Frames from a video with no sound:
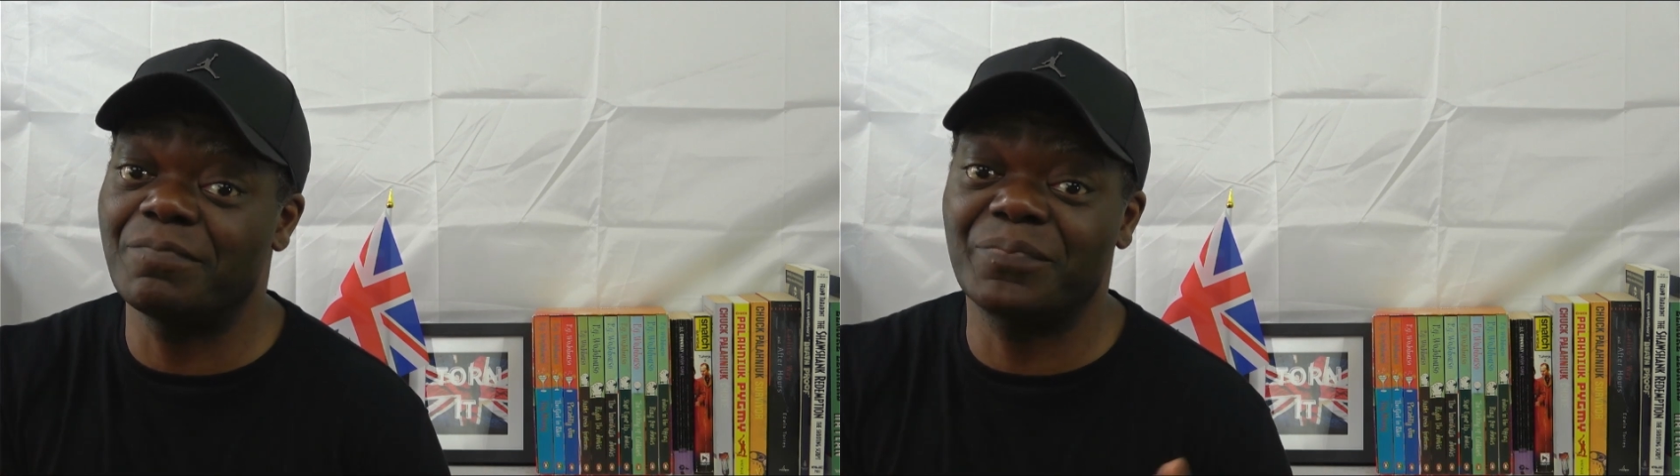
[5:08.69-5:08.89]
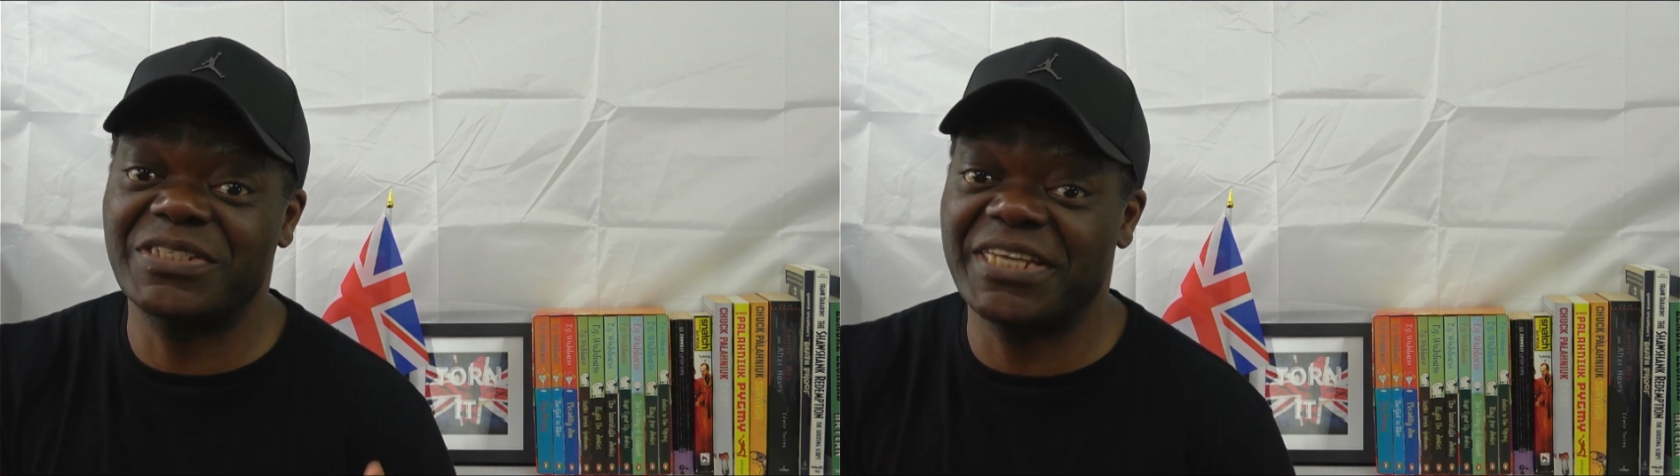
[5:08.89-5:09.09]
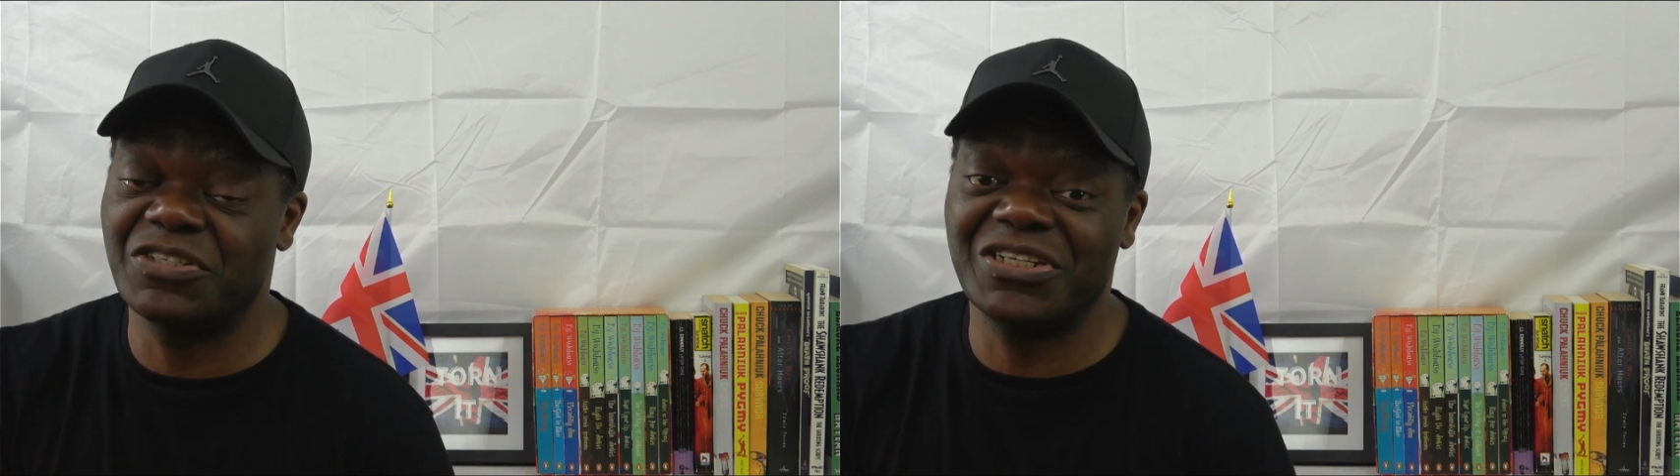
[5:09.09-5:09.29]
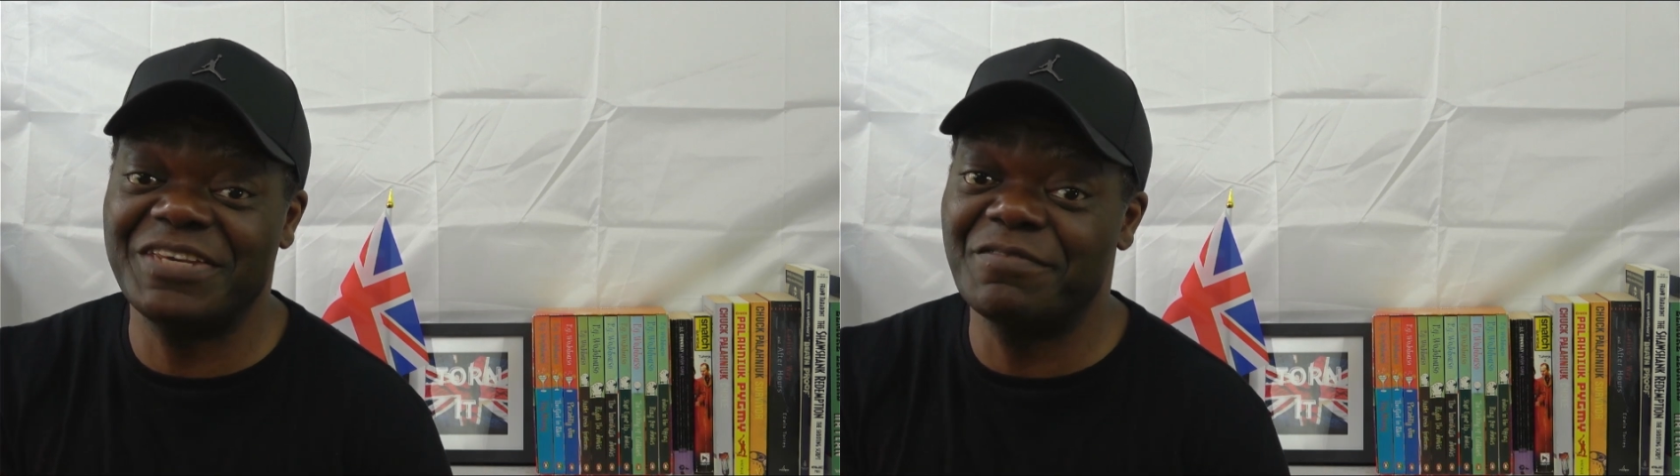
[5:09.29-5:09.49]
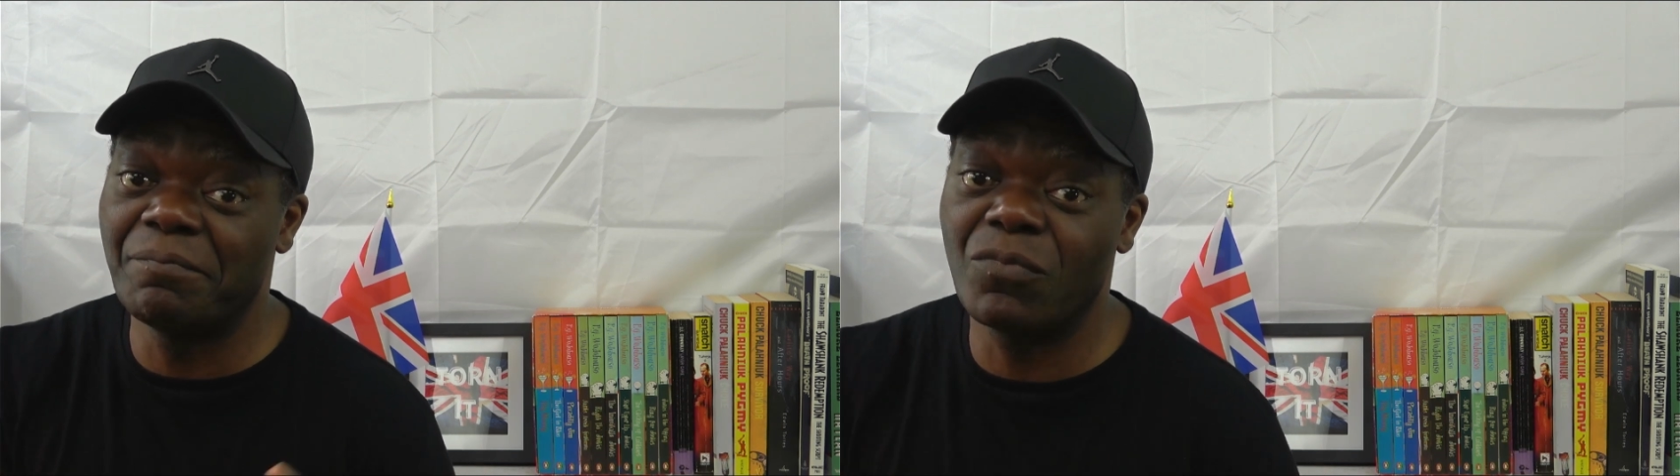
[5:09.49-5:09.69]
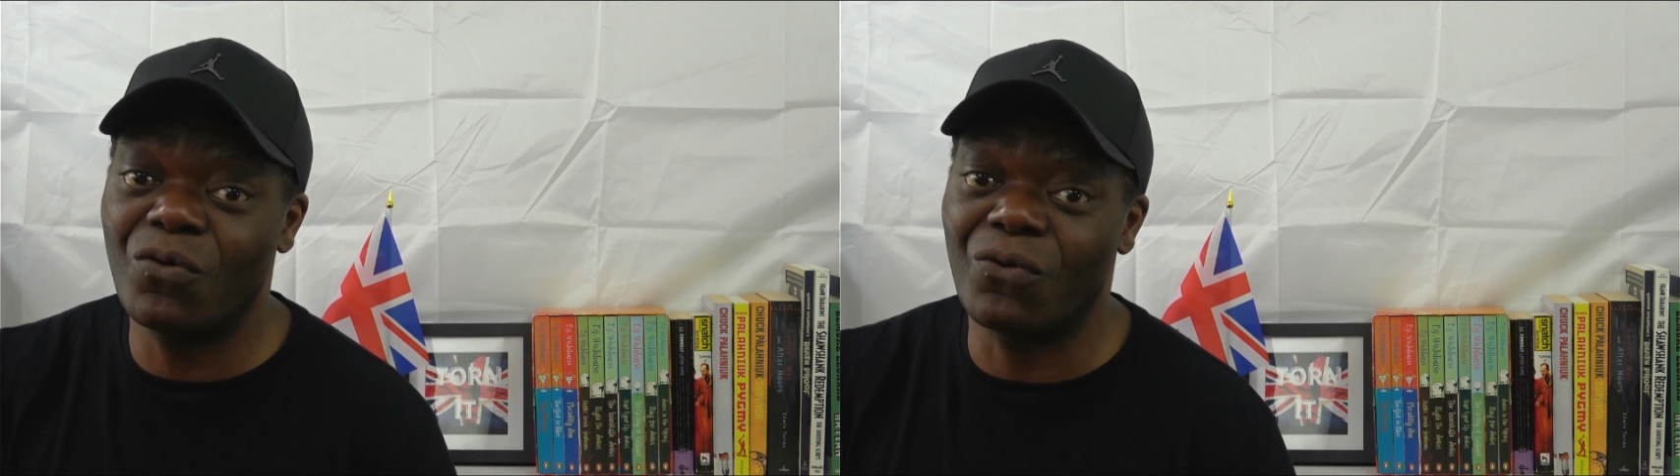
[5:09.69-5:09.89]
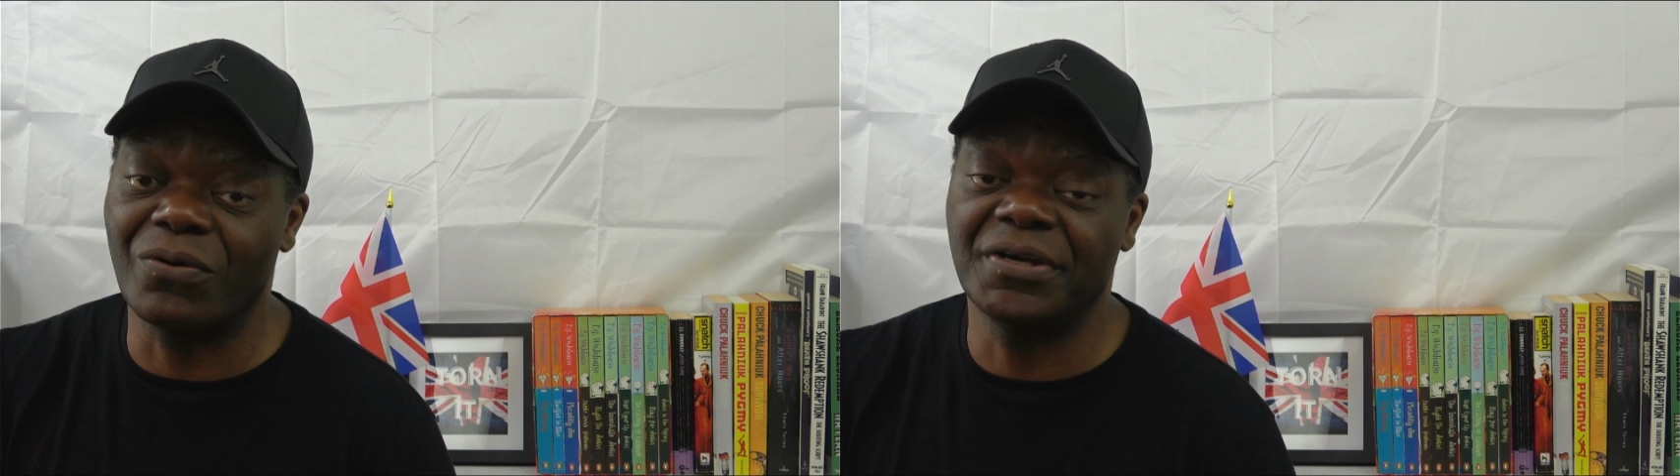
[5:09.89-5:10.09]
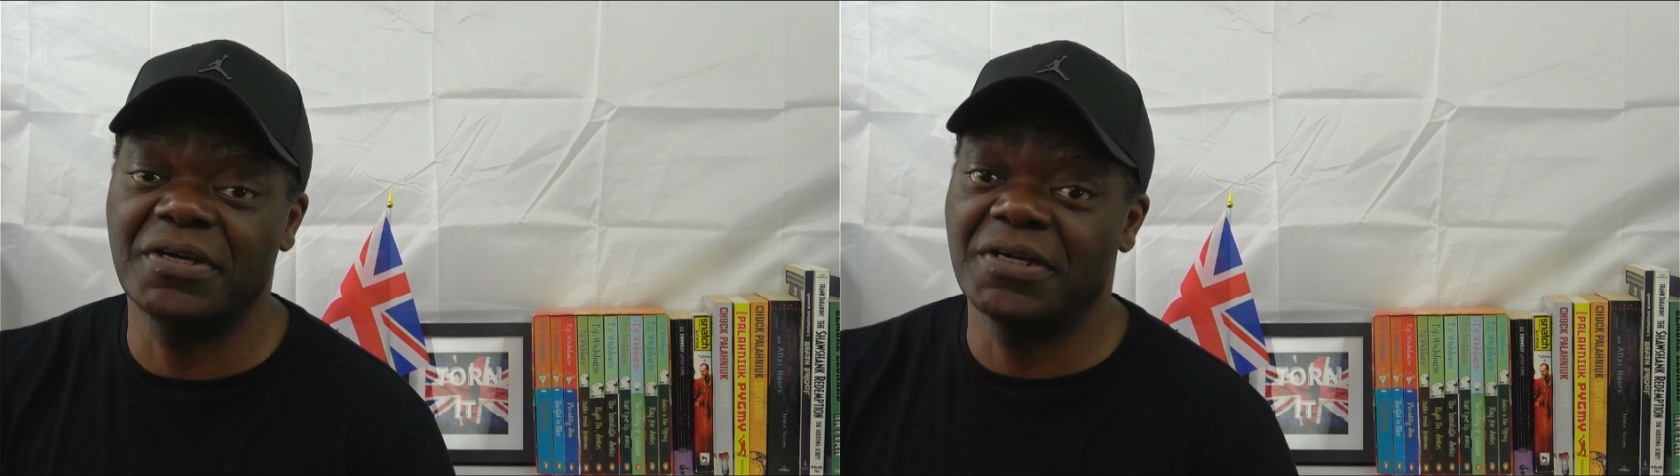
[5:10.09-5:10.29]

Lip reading: and potentially even more